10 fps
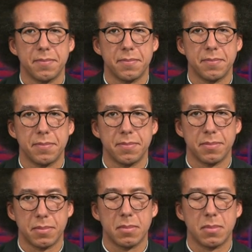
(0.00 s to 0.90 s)

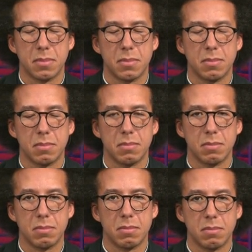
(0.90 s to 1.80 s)

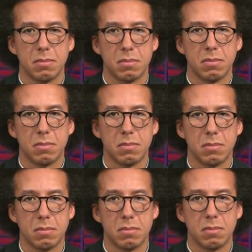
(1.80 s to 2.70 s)

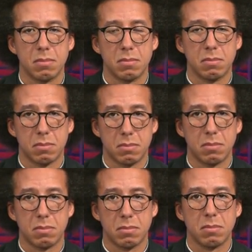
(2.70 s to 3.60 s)

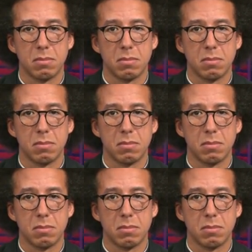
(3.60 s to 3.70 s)
The person shown says nothing.